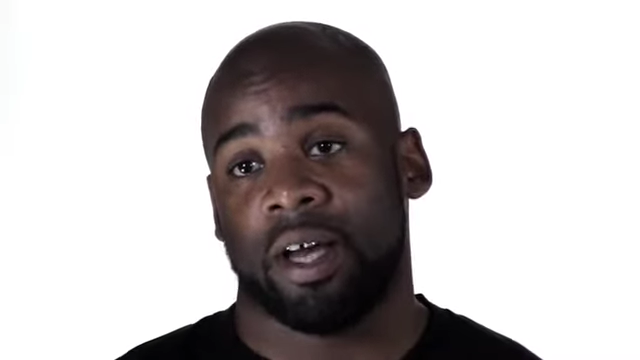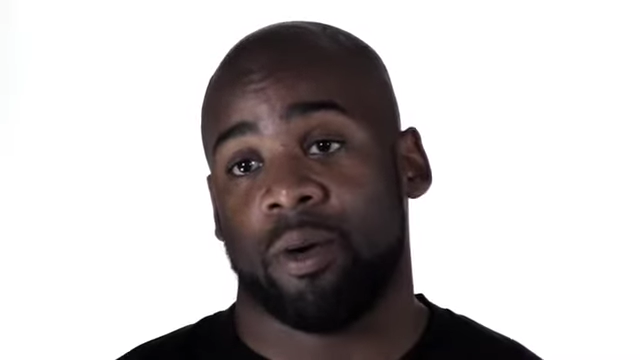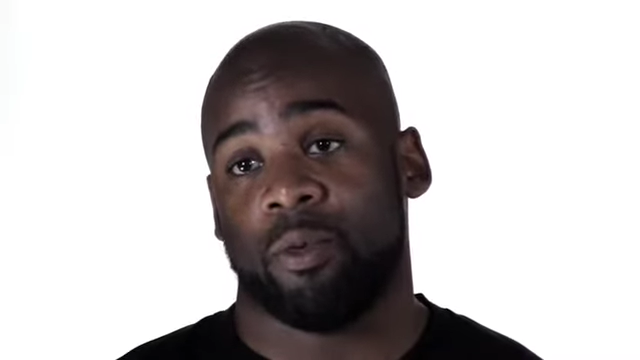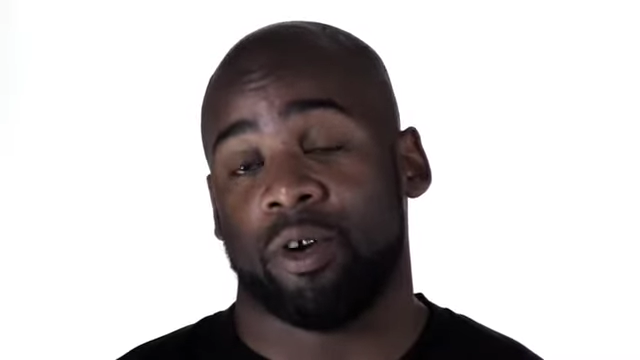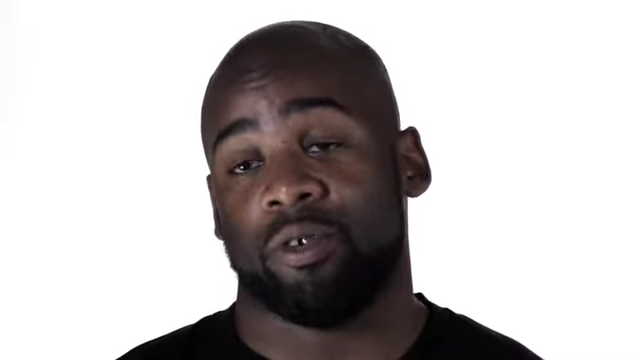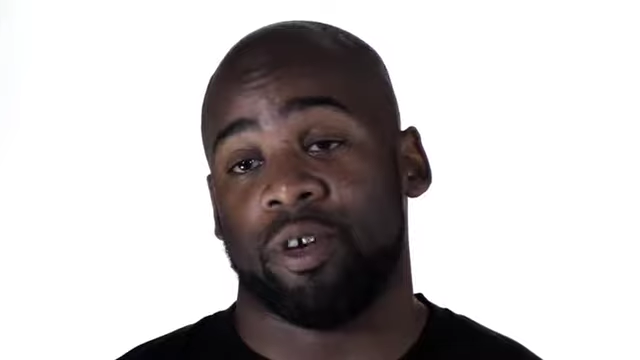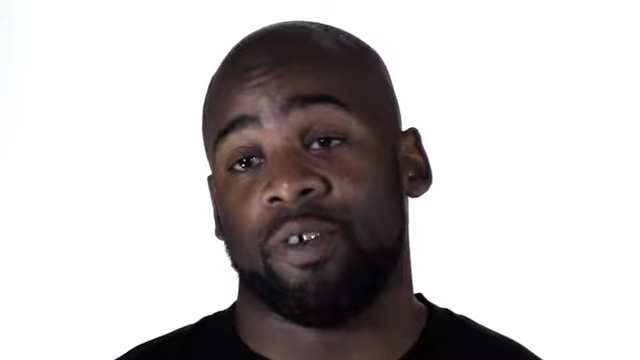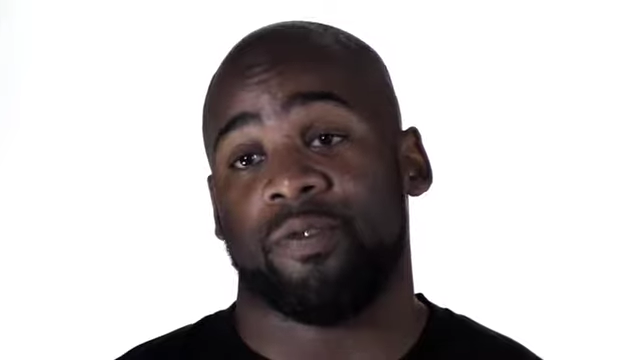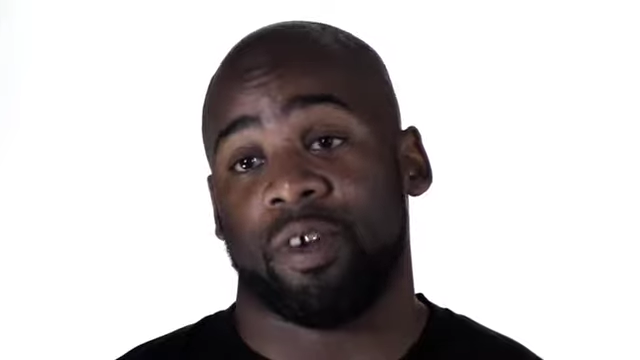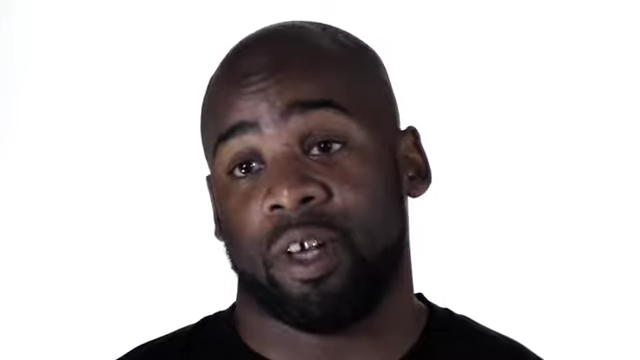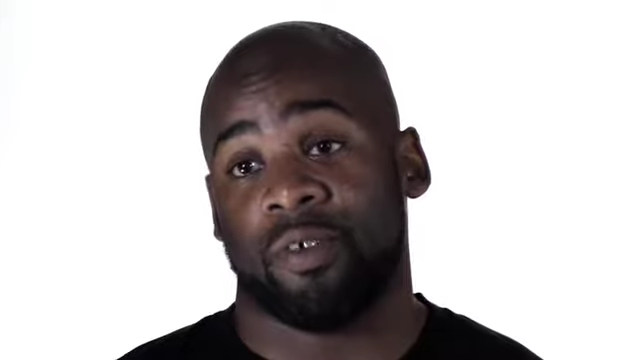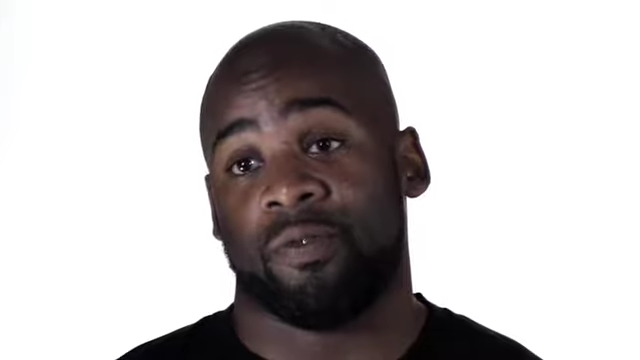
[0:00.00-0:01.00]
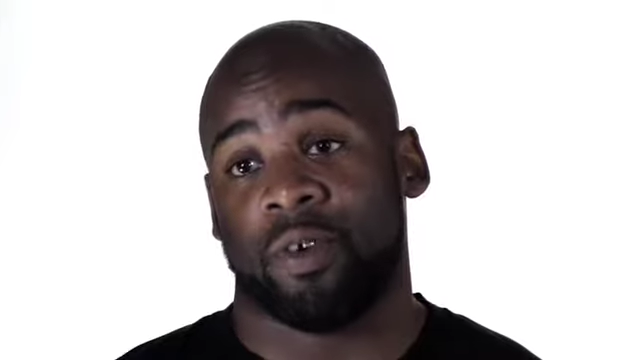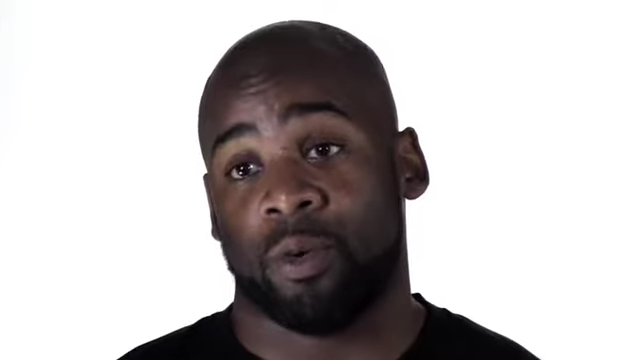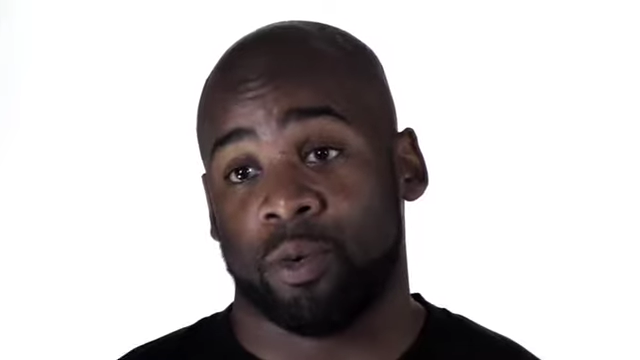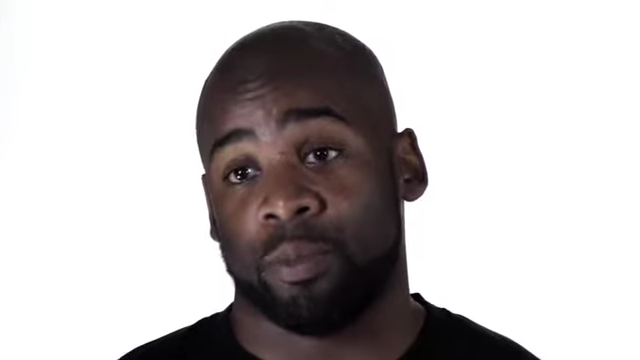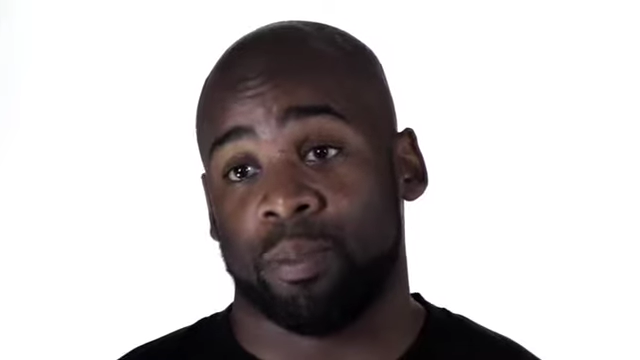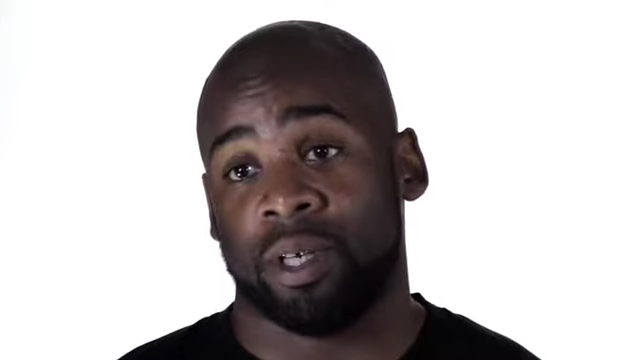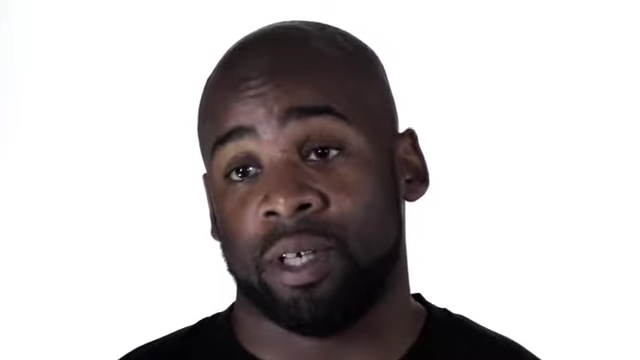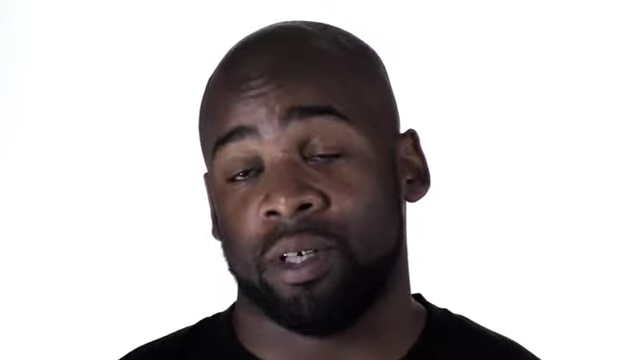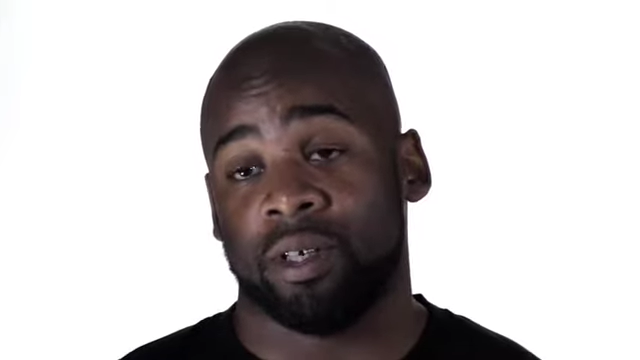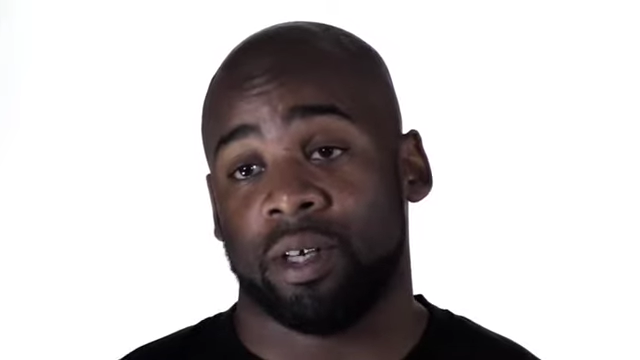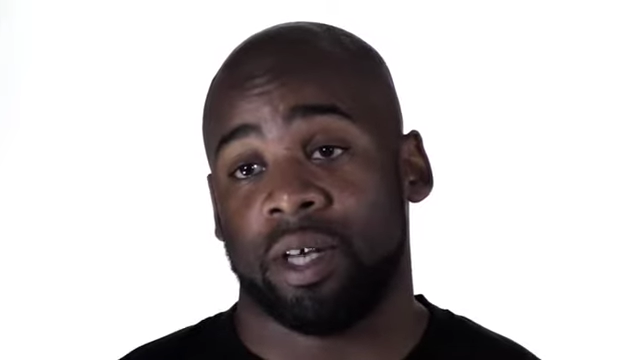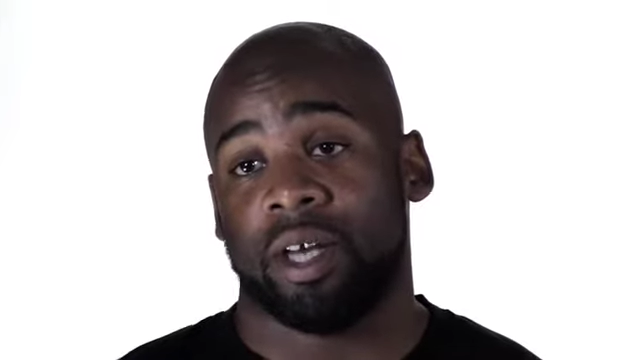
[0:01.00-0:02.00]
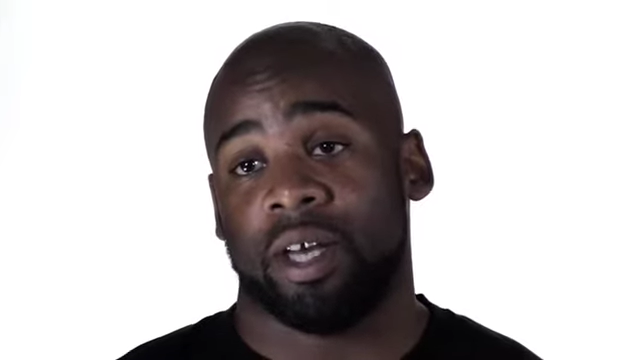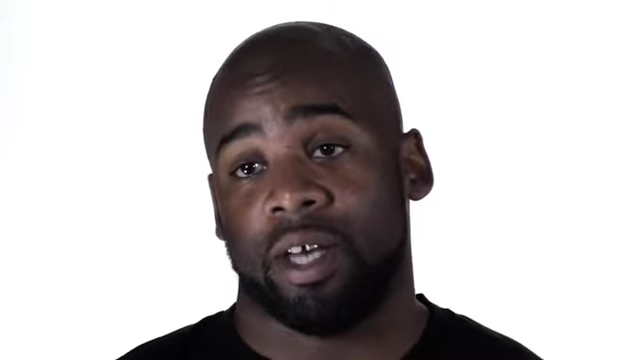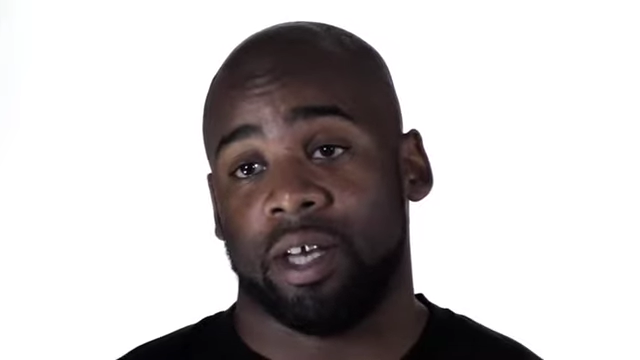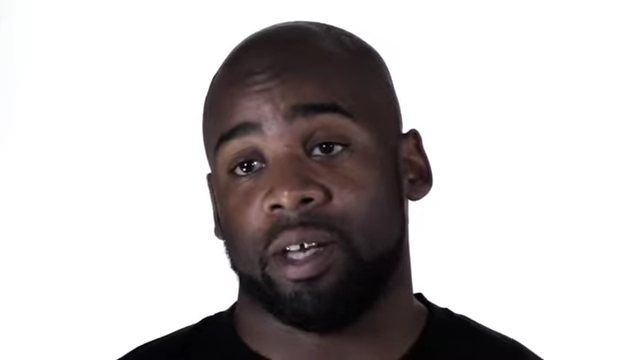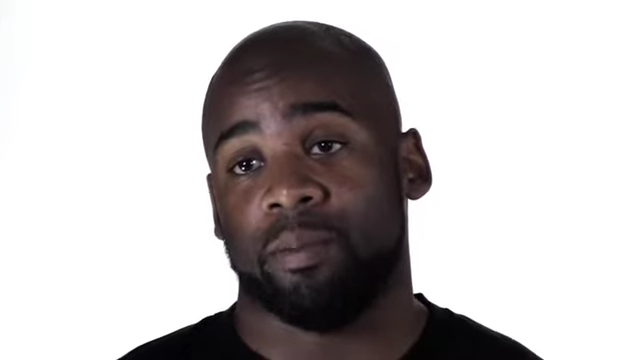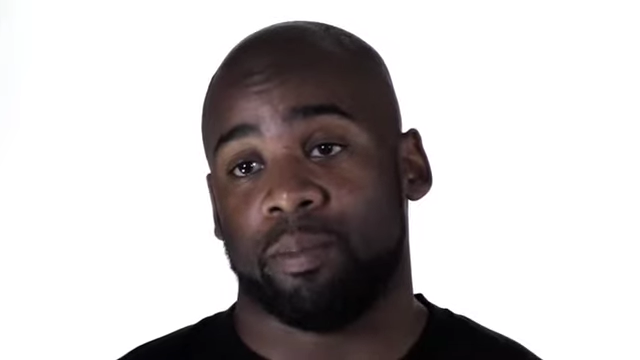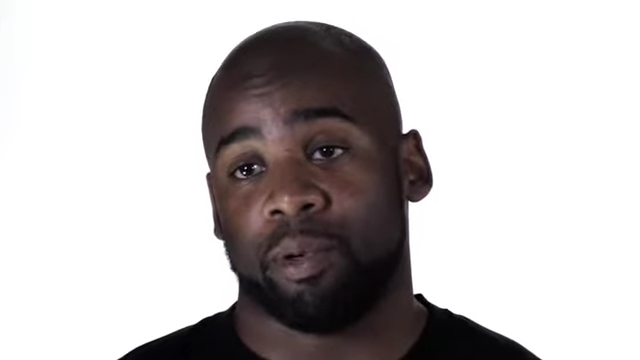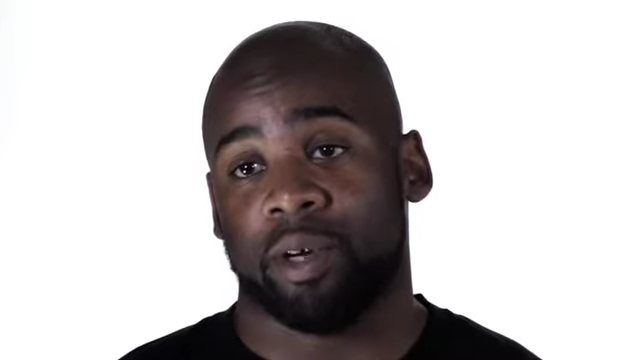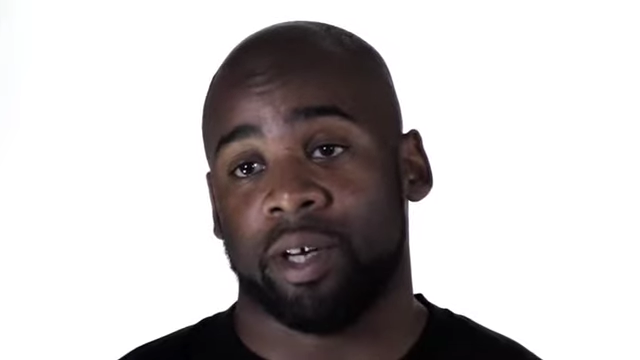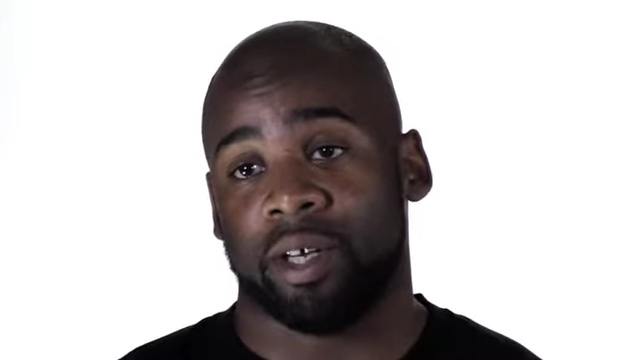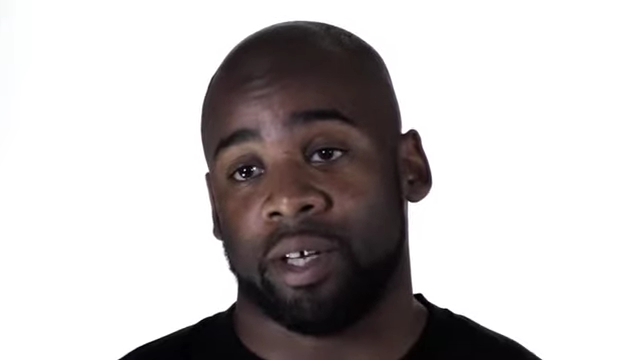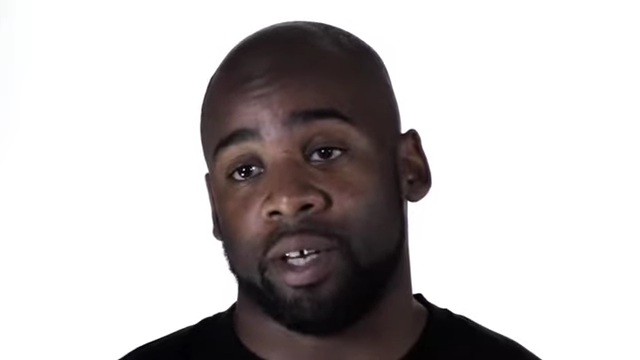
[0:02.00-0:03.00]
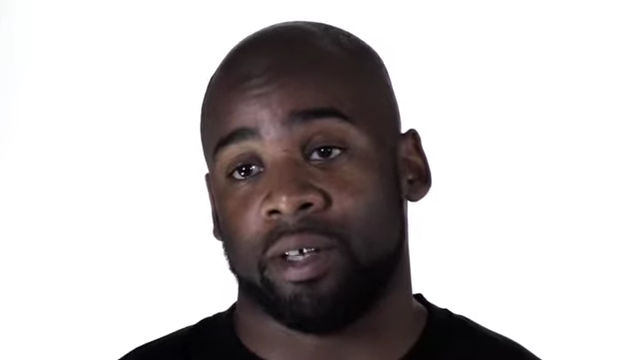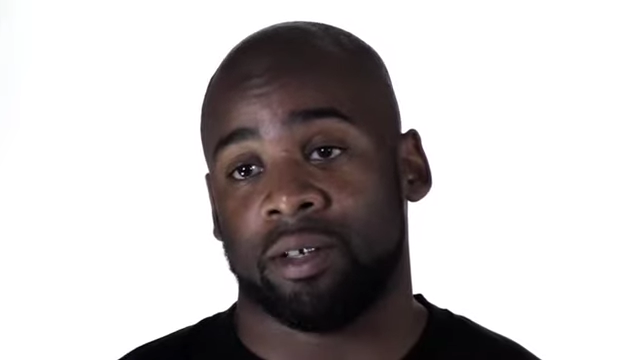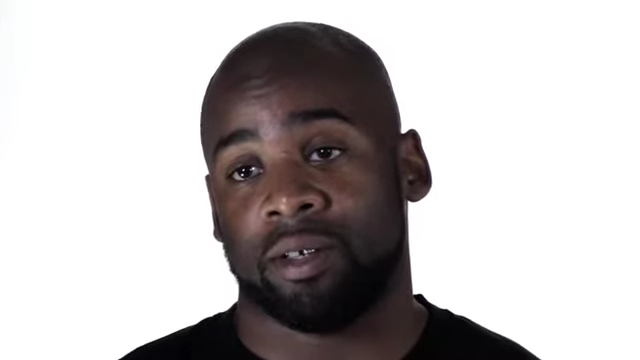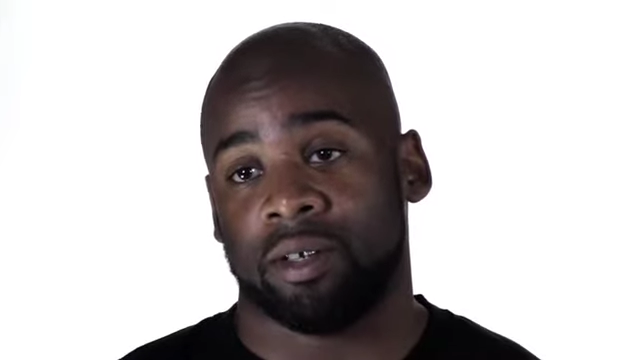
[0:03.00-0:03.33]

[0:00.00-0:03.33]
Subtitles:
I'm wondering if I would be employed again.